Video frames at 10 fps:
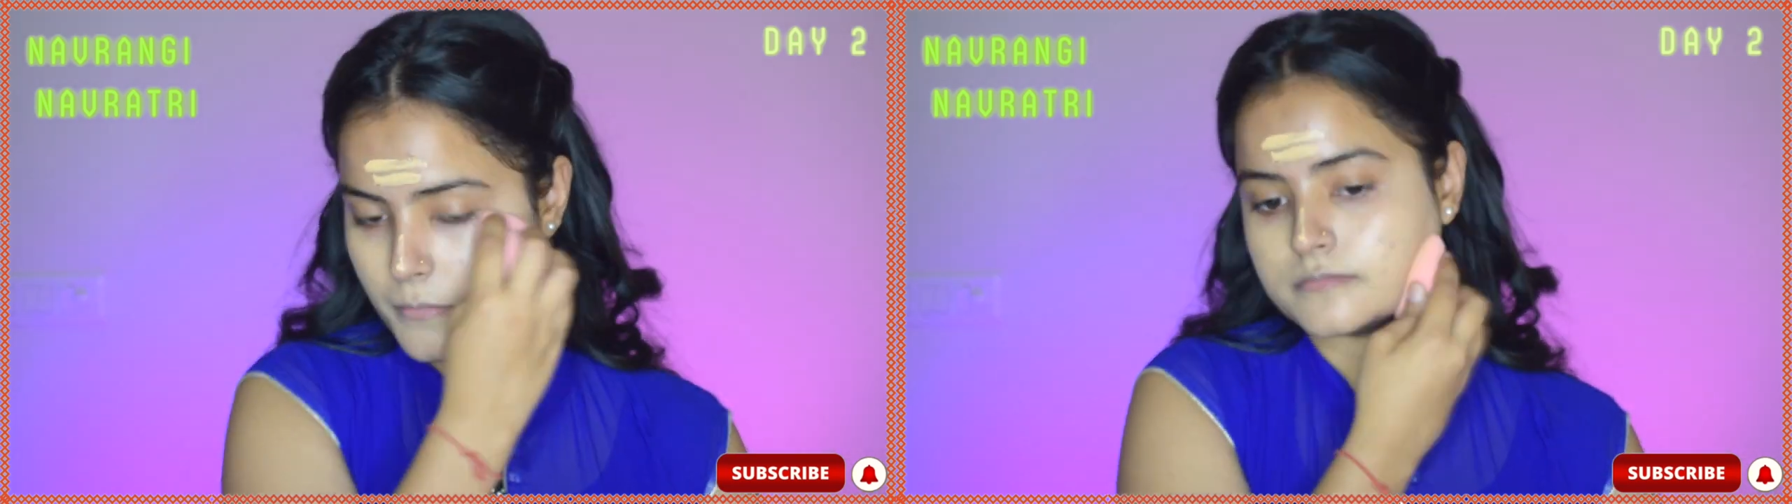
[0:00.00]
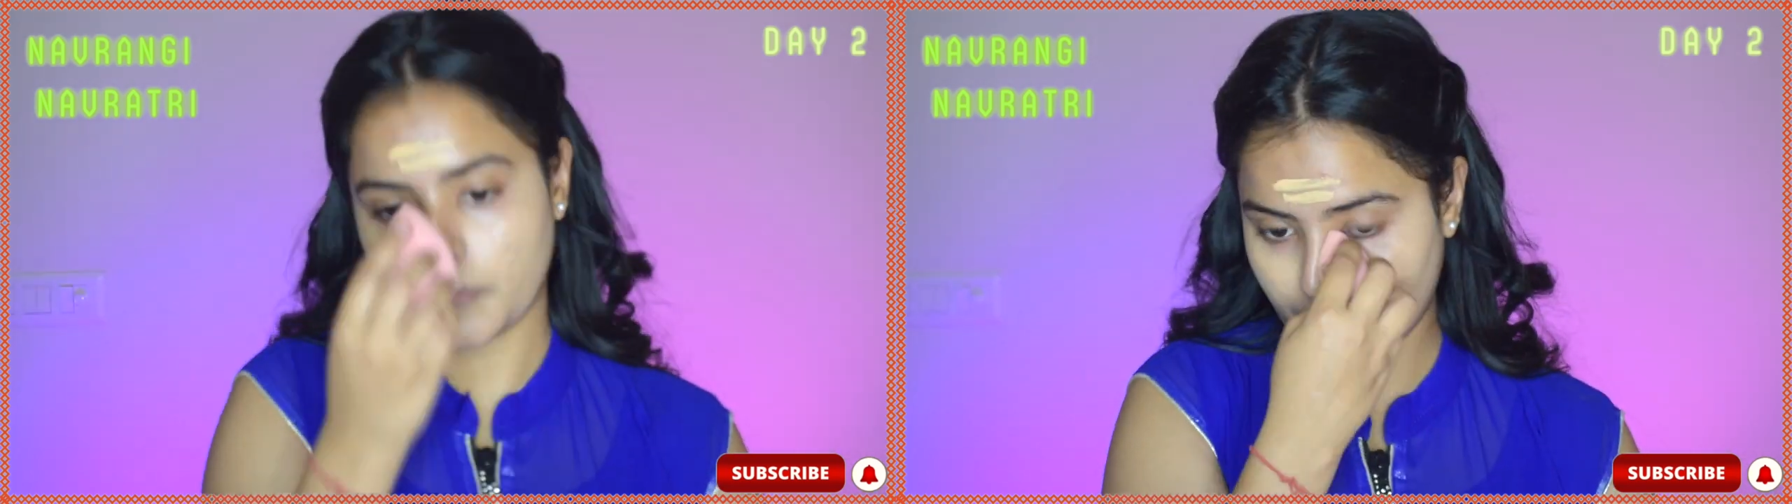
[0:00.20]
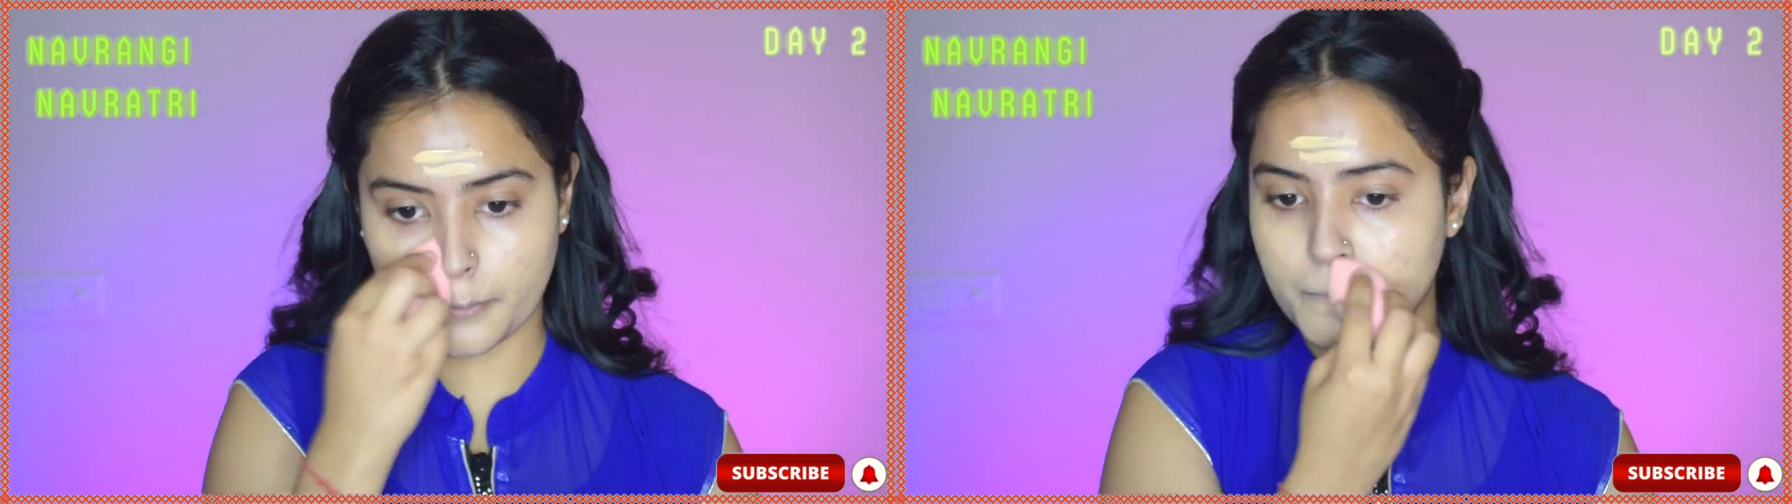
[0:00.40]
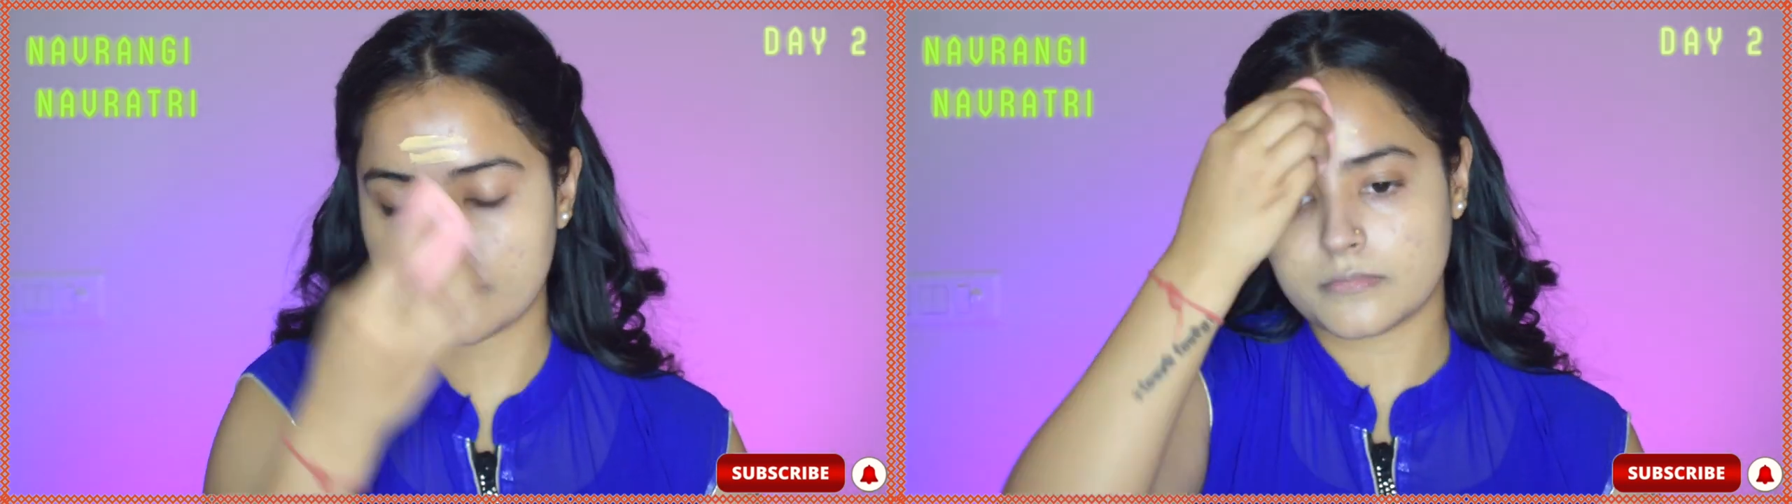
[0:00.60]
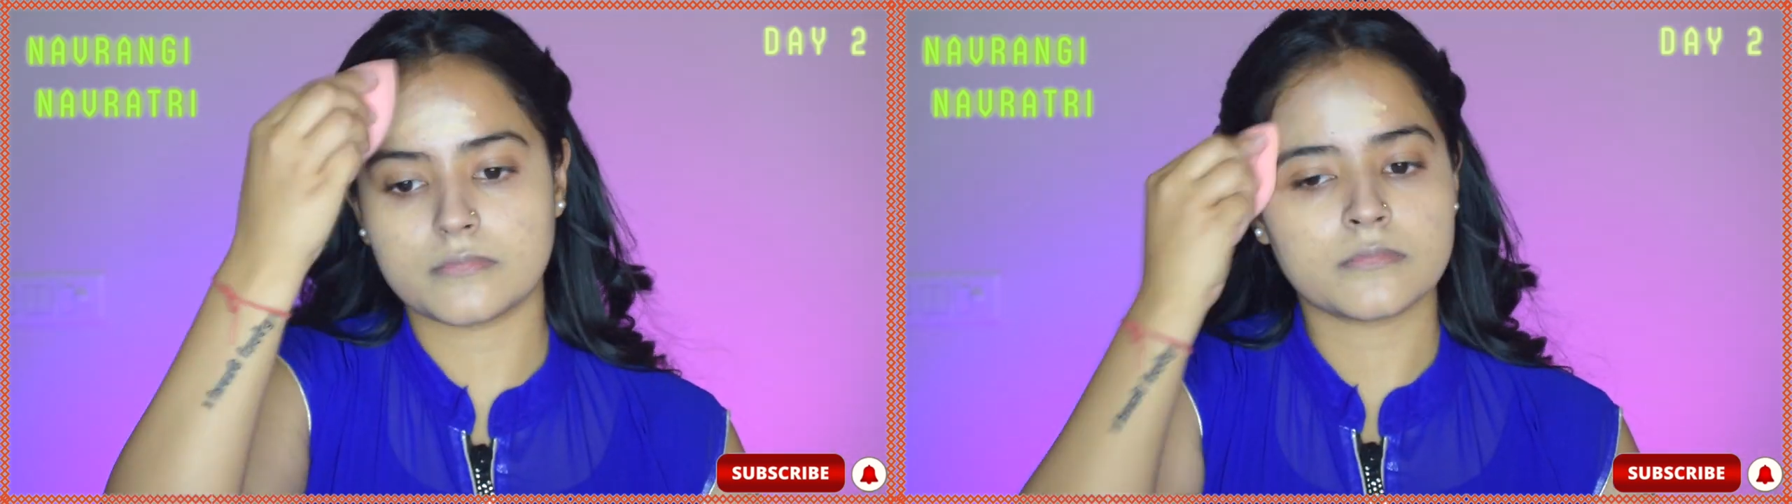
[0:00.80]
coverage
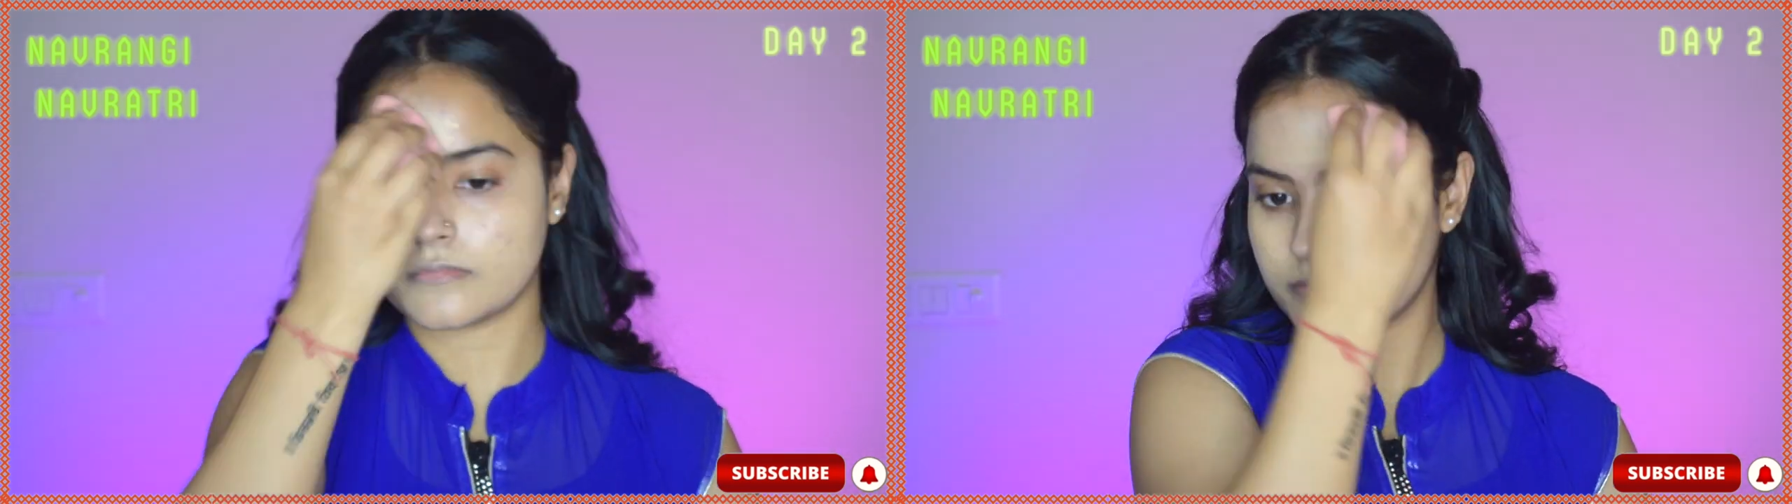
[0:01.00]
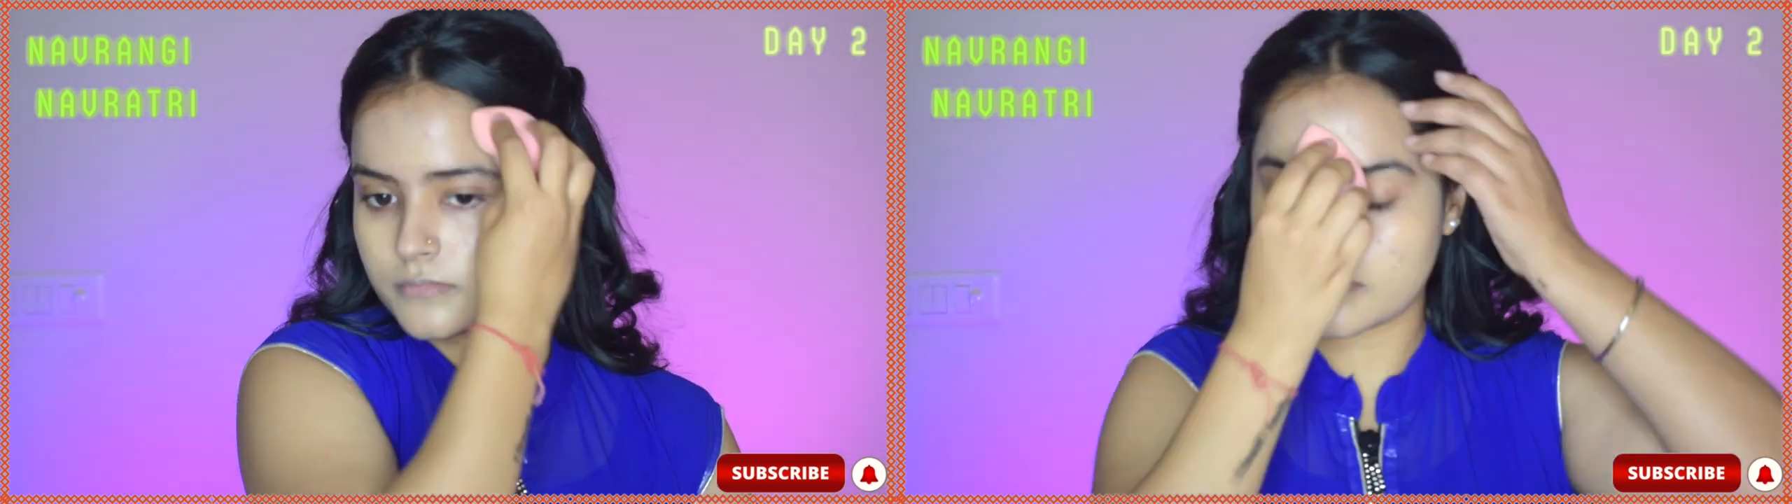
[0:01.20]
foundation.